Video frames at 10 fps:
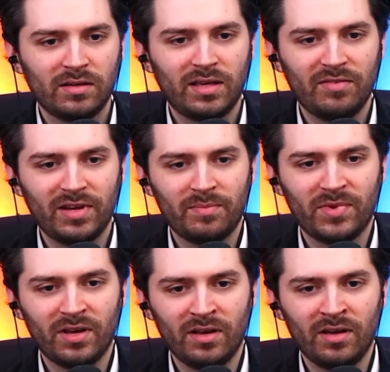giving him
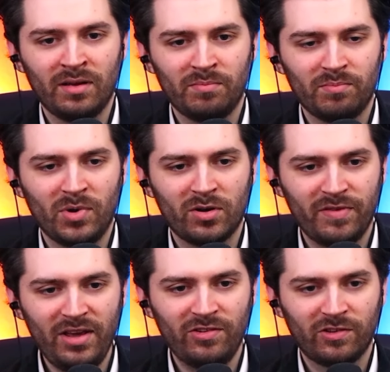the
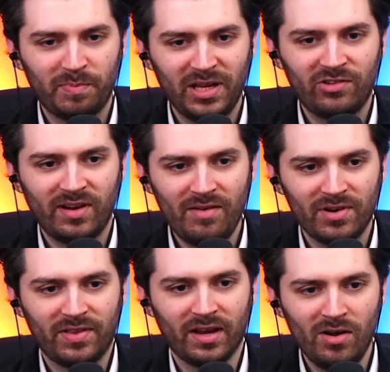motivation speech and
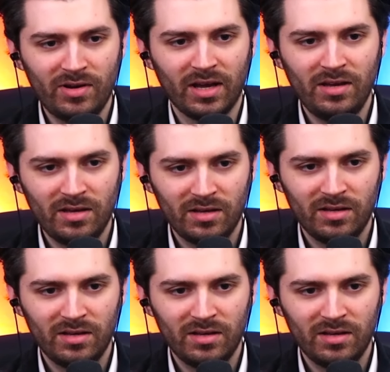everything. Okay.